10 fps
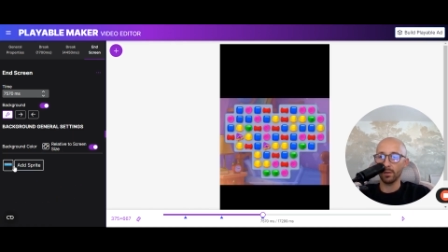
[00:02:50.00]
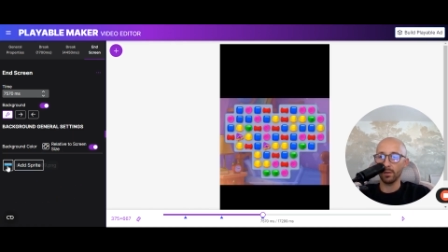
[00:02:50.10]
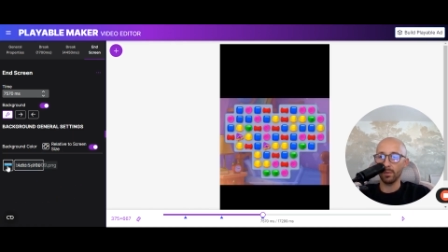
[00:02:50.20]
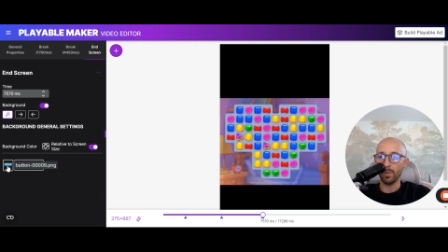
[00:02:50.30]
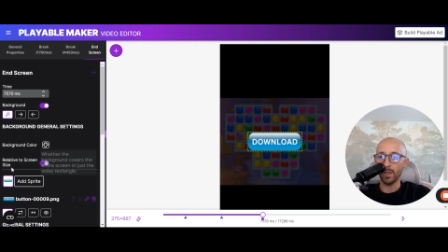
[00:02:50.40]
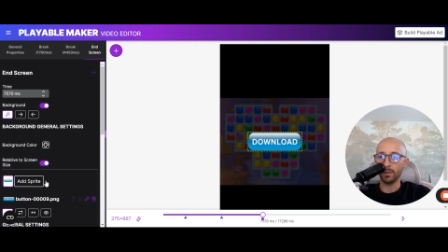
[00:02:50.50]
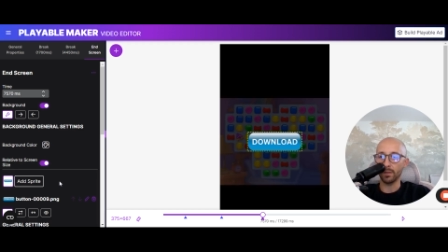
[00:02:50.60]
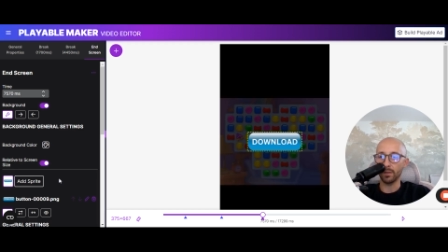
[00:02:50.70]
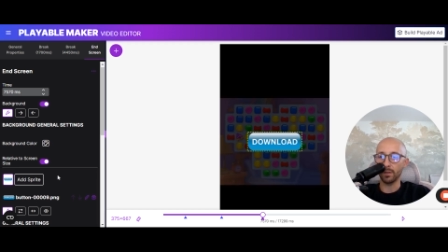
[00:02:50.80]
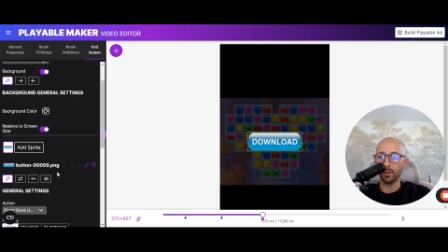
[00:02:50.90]
The
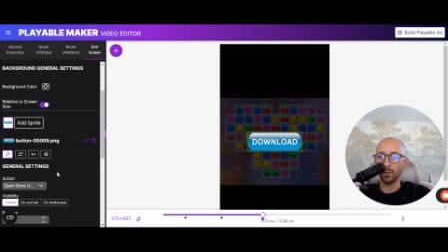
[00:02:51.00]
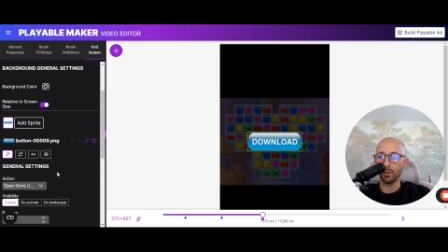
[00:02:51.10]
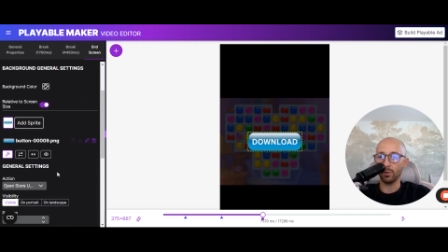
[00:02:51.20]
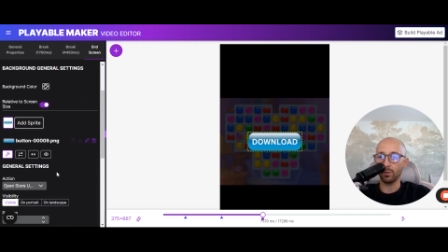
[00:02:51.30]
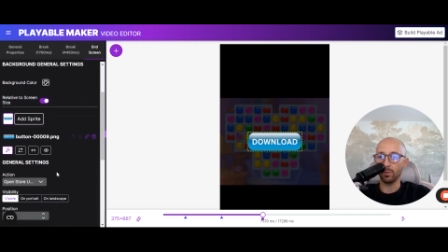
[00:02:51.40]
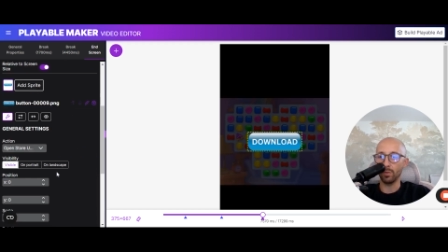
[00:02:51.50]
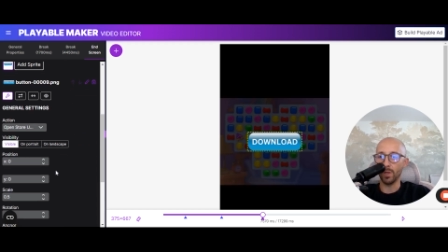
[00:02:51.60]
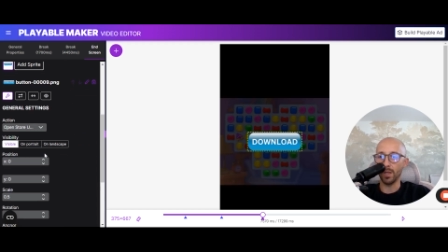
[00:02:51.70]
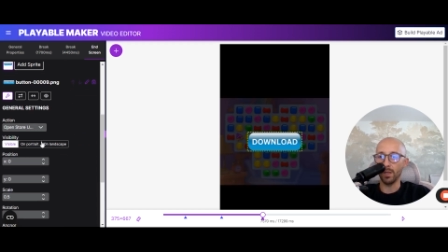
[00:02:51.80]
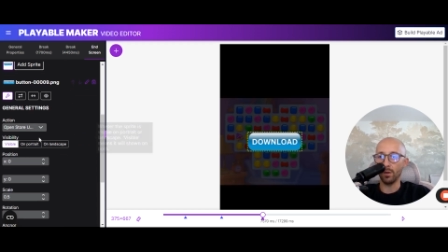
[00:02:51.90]
button should
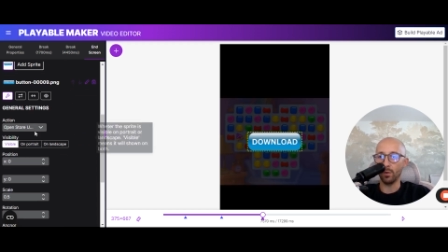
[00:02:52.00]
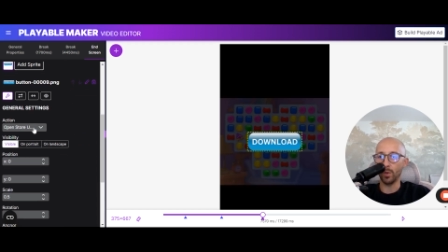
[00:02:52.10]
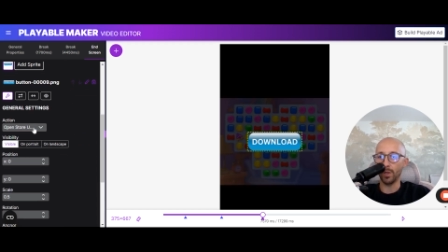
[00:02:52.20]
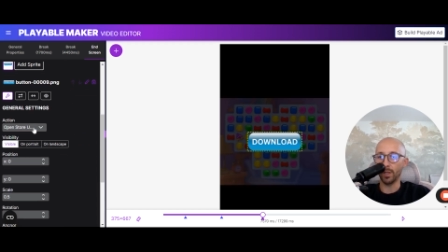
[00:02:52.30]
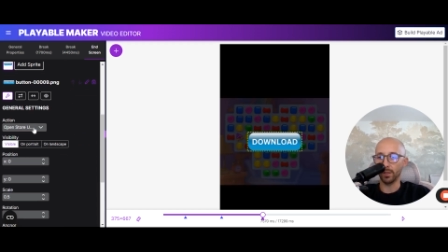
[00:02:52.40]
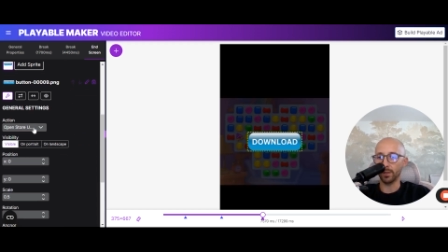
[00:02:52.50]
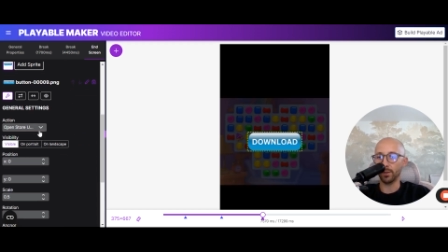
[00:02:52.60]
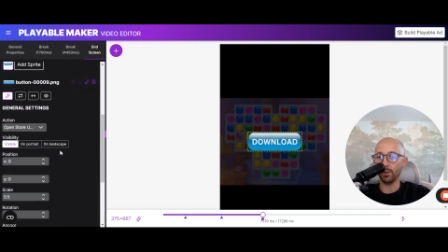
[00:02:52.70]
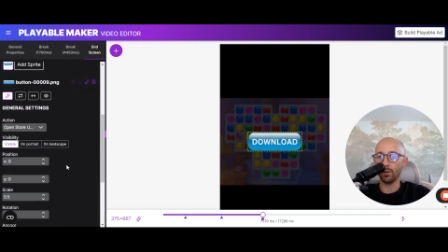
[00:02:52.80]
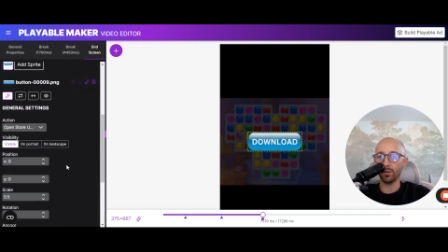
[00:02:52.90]
be opening a store,